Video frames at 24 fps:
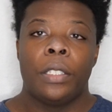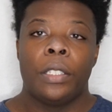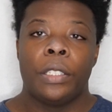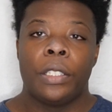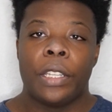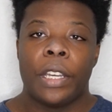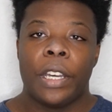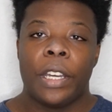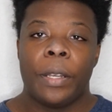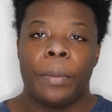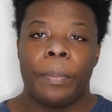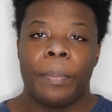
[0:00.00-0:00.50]

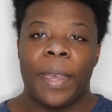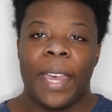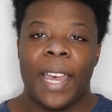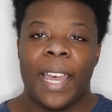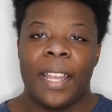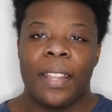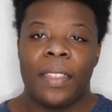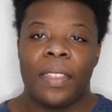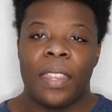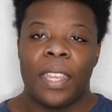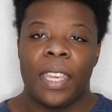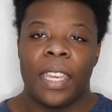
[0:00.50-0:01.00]
done
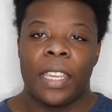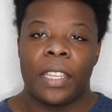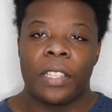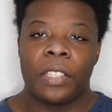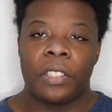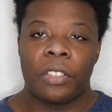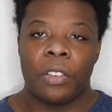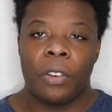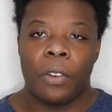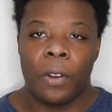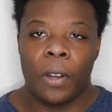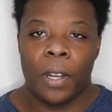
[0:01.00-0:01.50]
bad
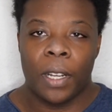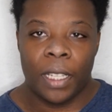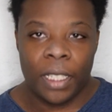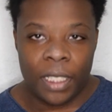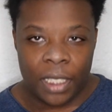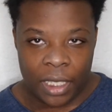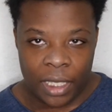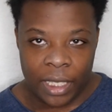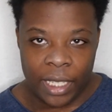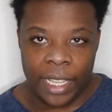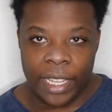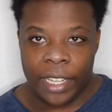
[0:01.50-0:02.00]
things, or
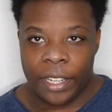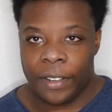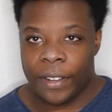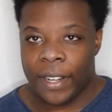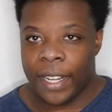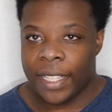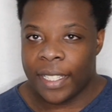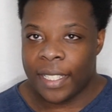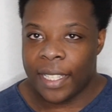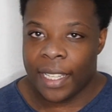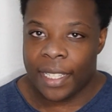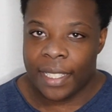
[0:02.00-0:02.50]
later,
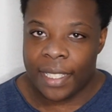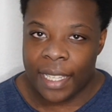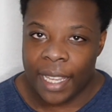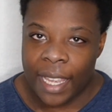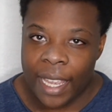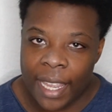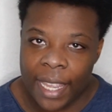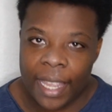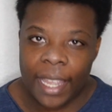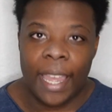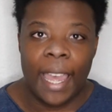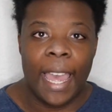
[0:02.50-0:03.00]
as they
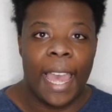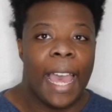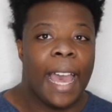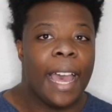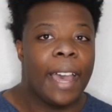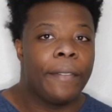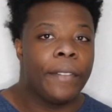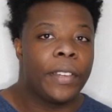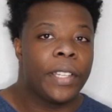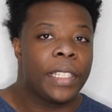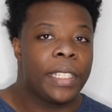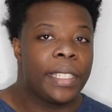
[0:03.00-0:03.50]
say,
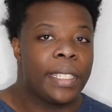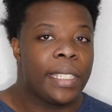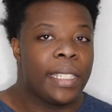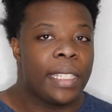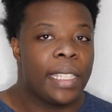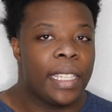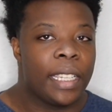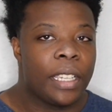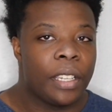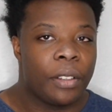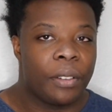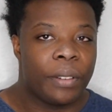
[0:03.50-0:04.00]
have a
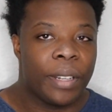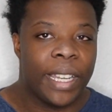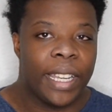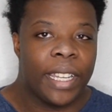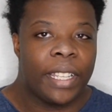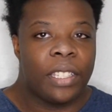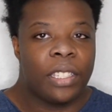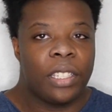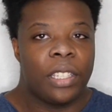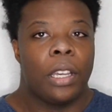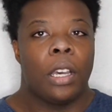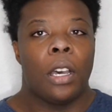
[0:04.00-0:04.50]

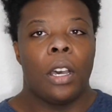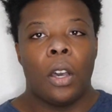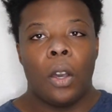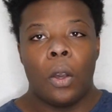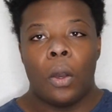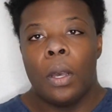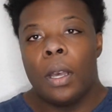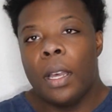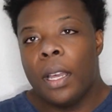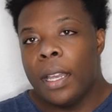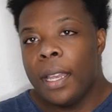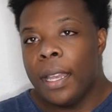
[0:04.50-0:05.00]
secret.
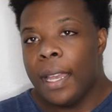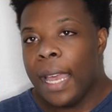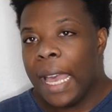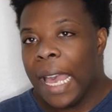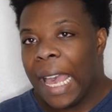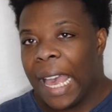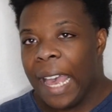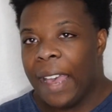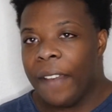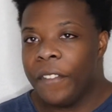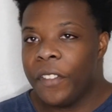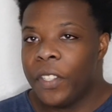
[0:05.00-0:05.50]
So
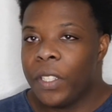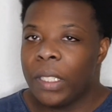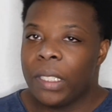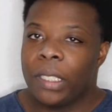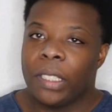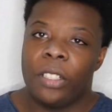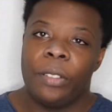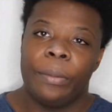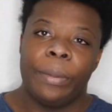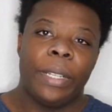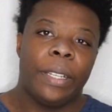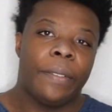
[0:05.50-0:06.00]
after a
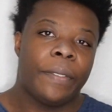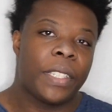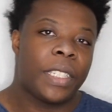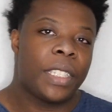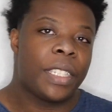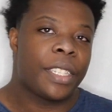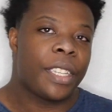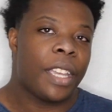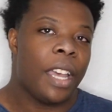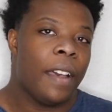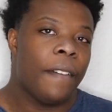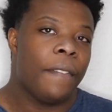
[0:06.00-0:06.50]
little bit of a
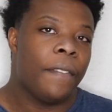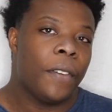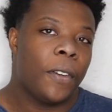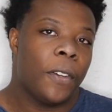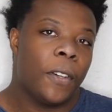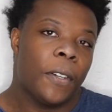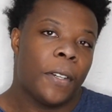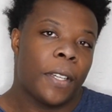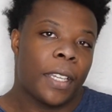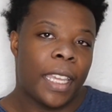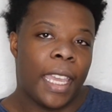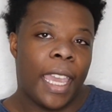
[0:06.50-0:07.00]

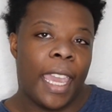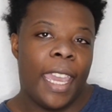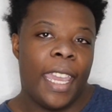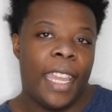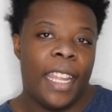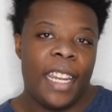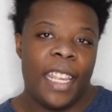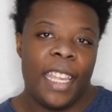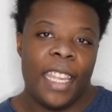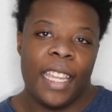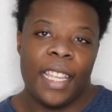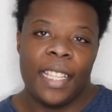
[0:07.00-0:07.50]
scuffle,
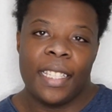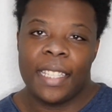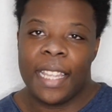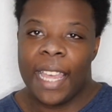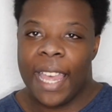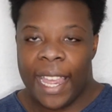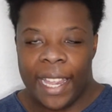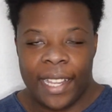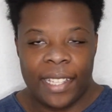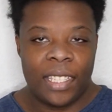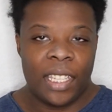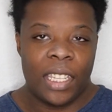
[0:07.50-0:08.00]
Katie is
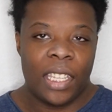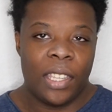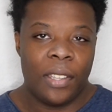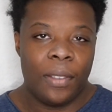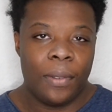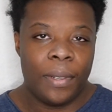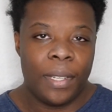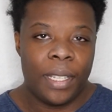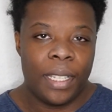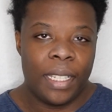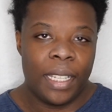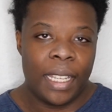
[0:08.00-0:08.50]

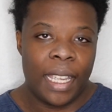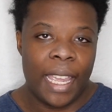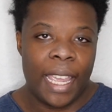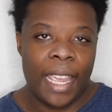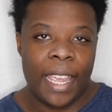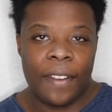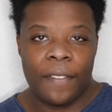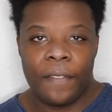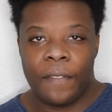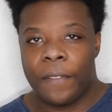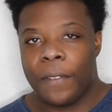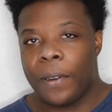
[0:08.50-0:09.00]
executed,
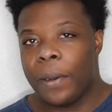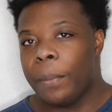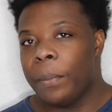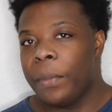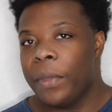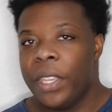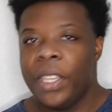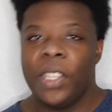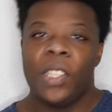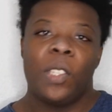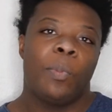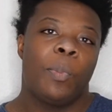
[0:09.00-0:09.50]
and from
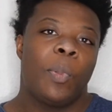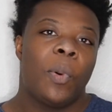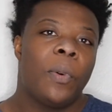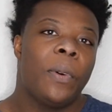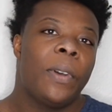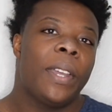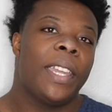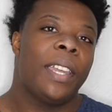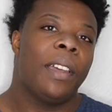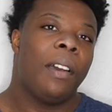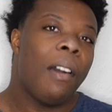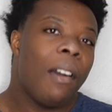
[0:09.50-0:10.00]
this
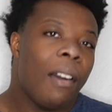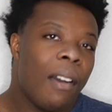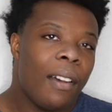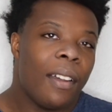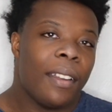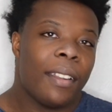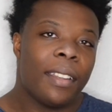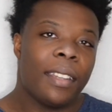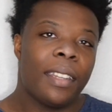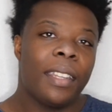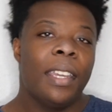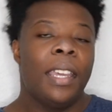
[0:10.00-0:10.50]
point
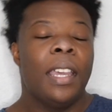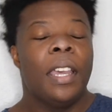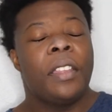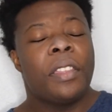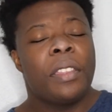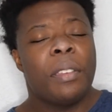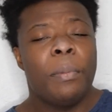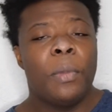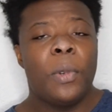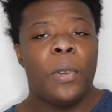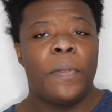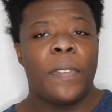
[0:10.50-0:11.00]
on,
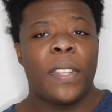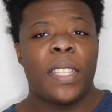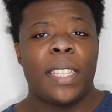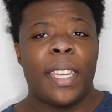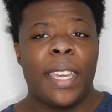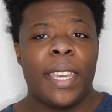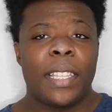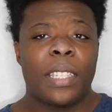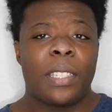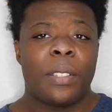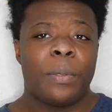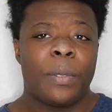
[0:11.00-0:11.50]
the movie
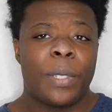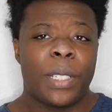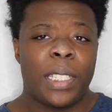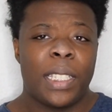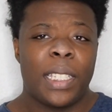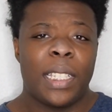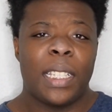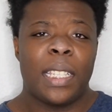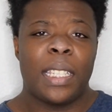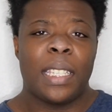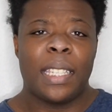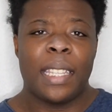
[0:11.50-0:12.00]
takes a
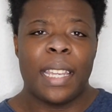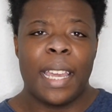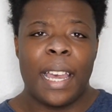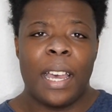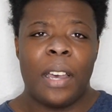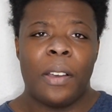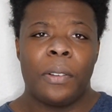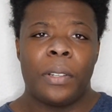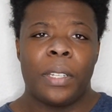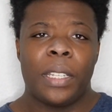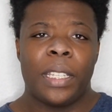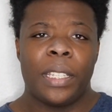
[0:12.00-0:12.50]
really
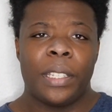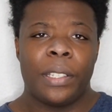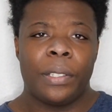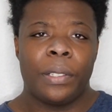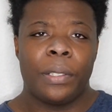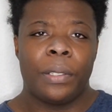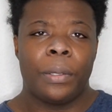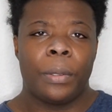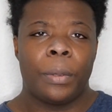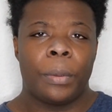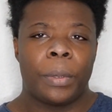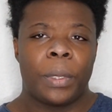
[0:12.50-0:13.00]

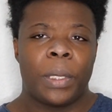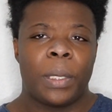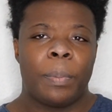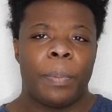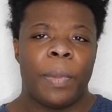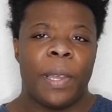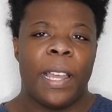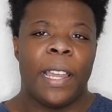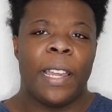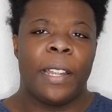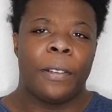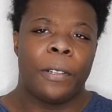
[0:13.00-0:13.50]
downhill
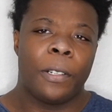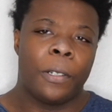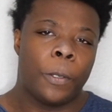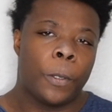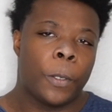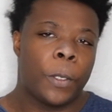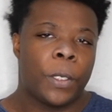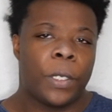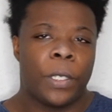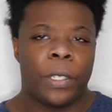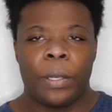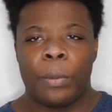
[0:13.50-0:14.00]
spiral
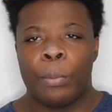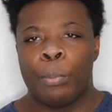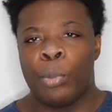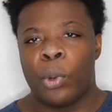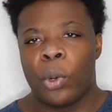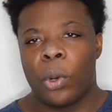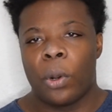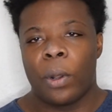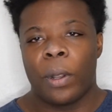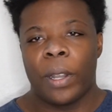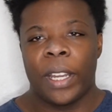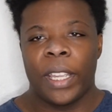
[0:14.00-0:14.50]
into the
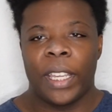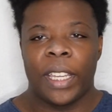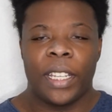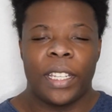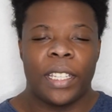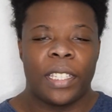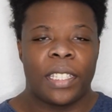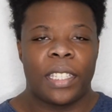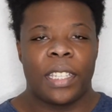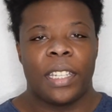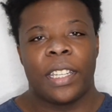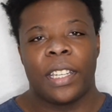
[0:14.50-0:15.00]
boring
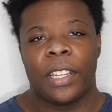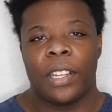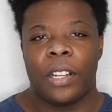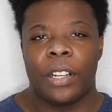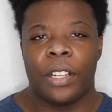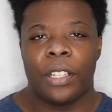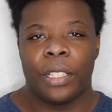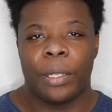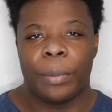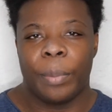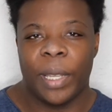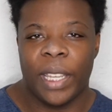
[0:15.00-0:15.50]
and is getting
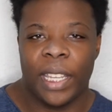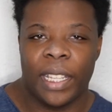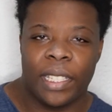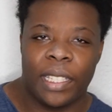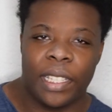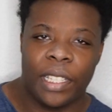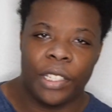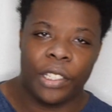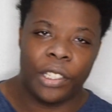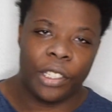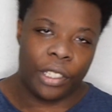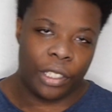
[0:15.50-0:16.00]
hard to pay
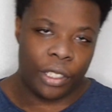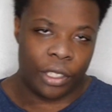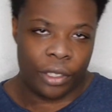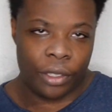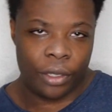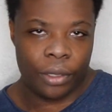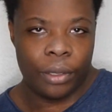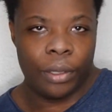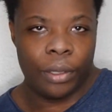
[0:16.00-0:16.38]
attention to.